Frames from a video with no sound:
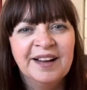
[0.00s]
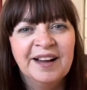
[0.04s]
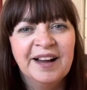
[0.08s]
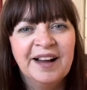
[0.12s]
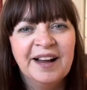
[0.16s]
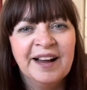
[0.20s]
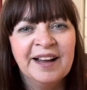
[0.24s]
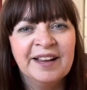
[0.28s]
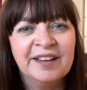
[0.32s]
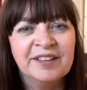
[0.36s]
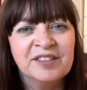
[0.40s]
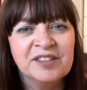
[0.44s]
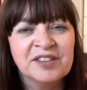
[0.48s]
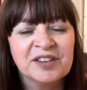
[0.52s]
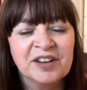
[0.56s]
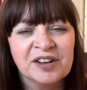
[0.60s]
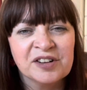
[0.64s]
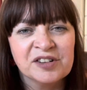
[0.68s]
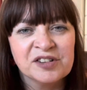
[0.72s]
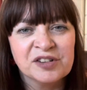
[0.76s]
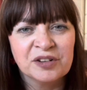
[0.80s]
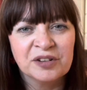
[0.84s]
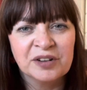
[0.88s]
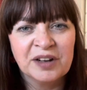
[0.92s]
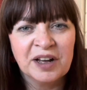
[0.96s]
And I
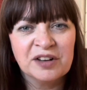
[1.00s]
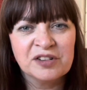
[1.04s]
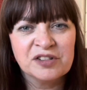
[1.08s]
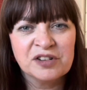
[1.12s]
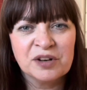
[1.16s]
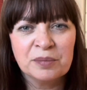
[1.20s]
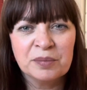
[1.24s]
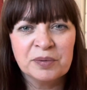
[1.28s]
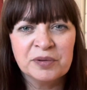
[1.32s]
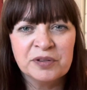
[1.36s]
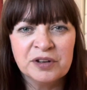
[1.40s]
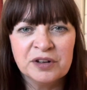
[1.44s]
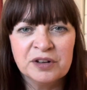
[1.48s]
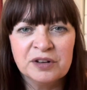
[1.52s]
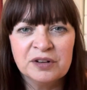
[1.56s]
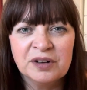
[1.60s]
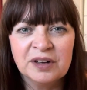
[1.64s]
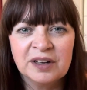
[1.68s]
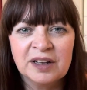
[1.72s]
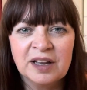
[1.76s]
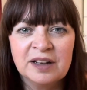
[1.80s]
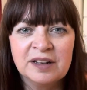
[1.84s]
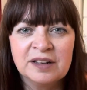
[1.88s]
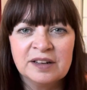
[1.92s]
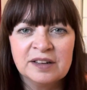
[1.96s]
shall catch up with you
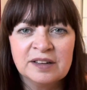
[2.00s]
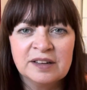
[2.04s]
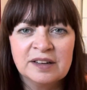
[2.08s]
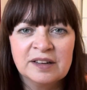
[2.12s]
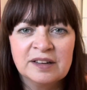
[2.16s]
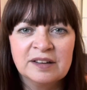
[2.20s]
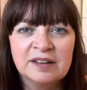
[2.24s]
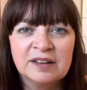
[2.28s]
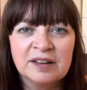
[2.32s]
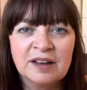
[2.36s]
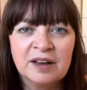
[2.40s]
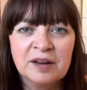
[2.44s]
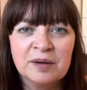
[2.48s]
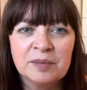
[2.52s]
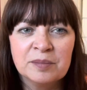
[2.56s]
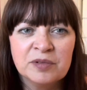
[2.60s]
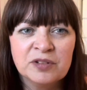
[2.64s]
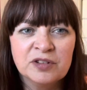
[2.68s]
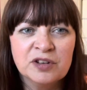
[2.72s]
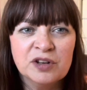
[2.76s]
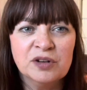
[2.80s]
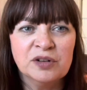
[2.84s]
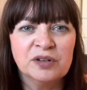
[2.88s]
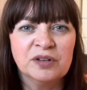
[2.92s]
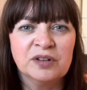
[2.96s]
again
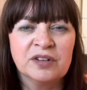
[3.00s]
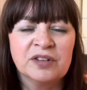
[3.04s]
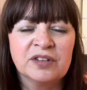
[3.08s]
soon.